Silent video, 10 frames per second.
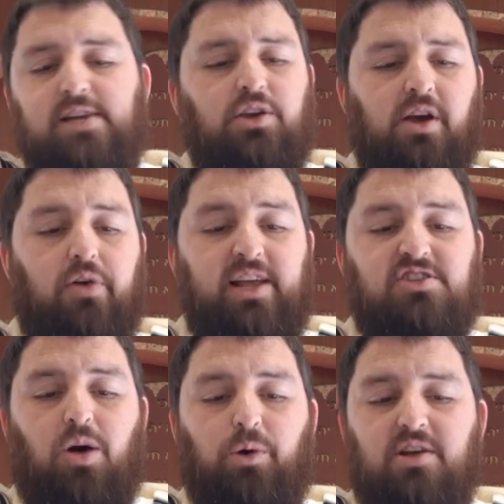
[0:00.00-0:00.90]
And you can go read
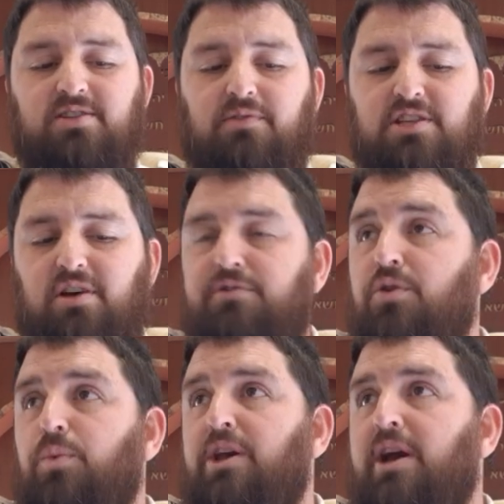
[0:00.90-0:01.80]
Psalm 107 this
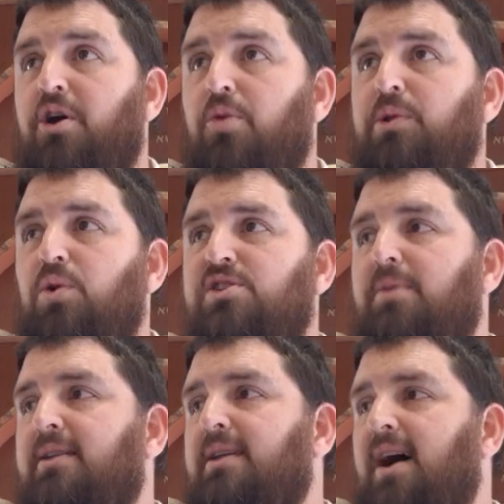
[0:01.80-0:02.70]
afternoon when you get home. It talks
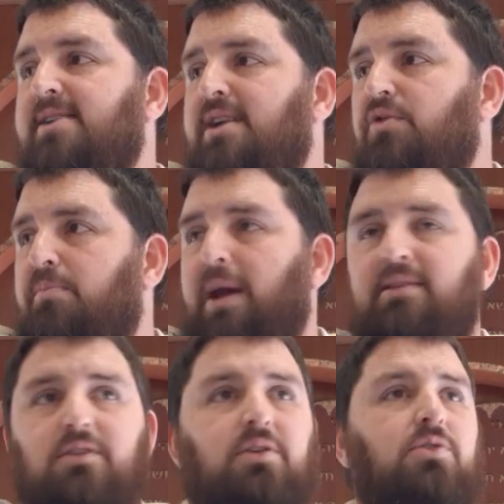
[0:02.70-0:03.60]
about the guys that repent
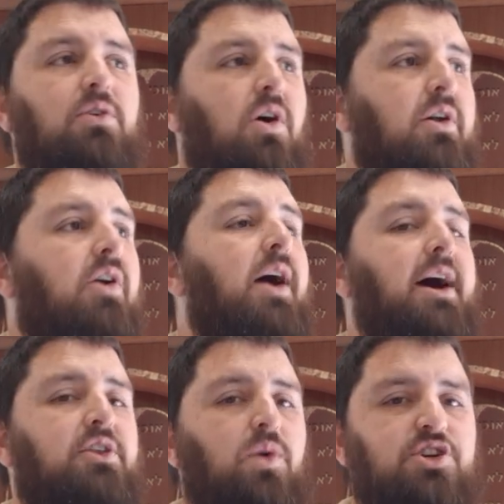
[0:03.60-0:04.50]
and turn to God and cry
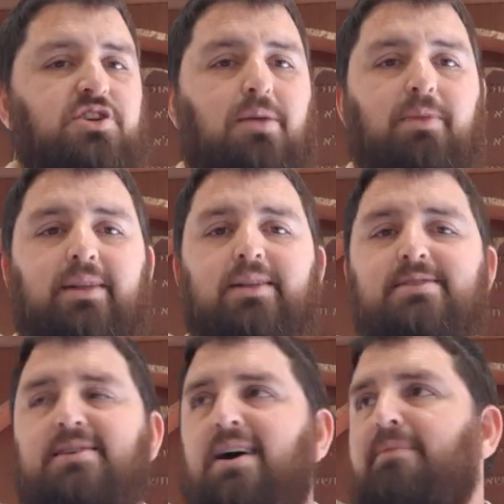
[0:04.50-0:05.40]
out to Hashem and
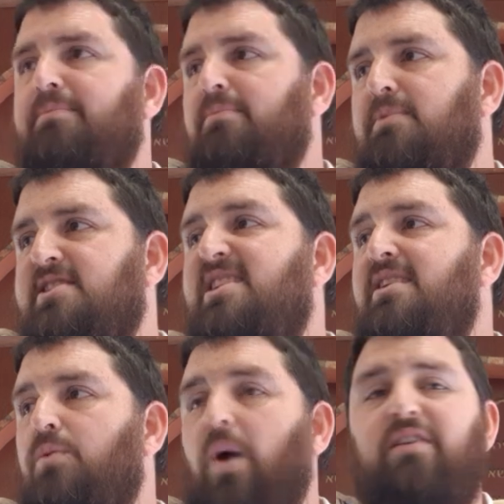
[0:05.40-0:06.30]
these uh,
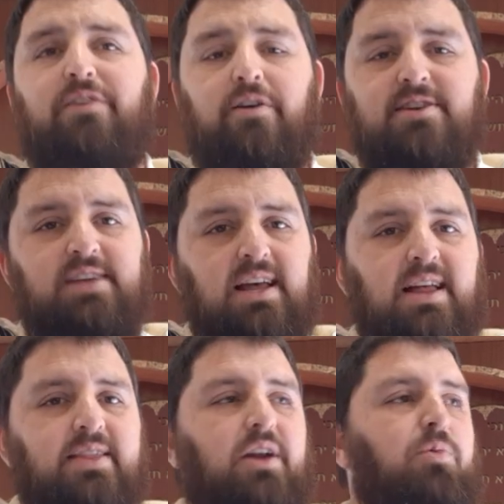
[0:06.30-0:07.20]
sea wayfarers
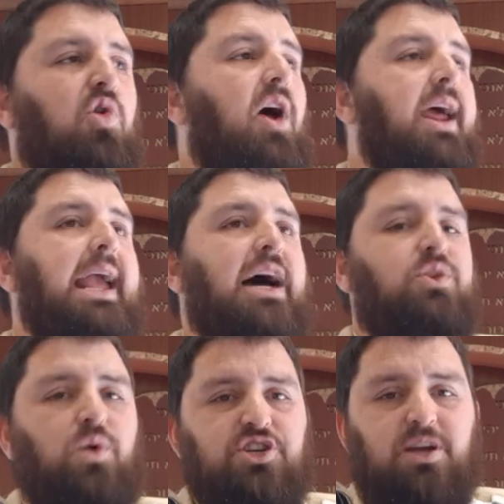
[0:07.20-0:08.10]
that are crying out
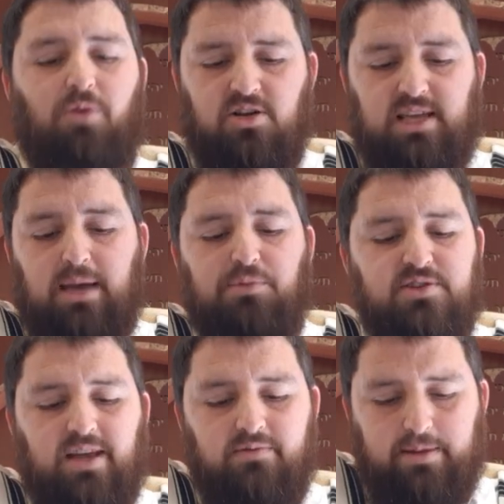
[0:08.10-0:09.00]
to Hashem, asking Him to
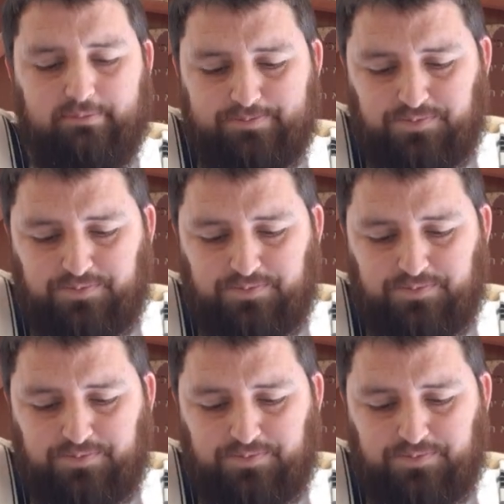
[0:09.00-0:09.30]
save them.